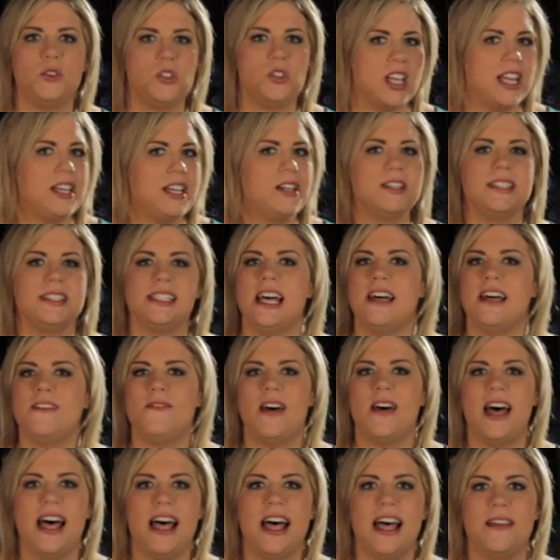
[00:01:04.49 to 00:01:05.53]
you shut yourself
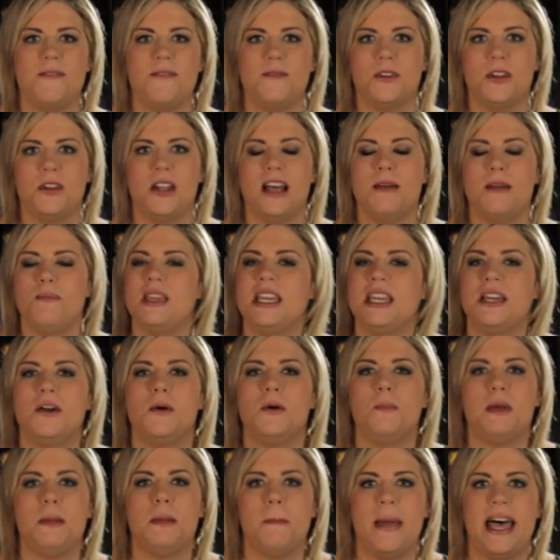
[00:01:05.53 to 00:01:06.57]
off, you're not being
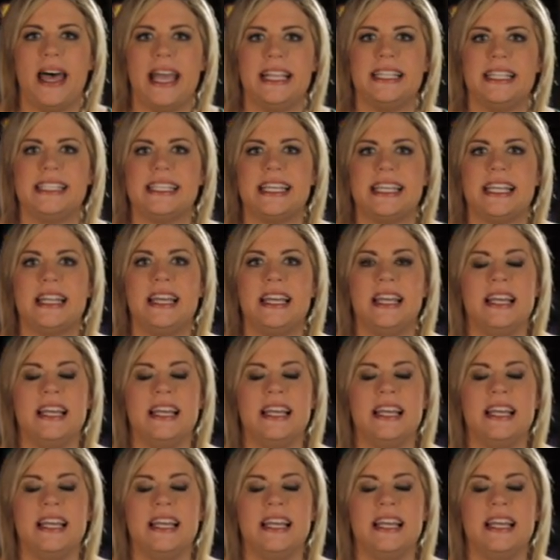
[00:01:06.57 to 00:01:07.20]
open-minded.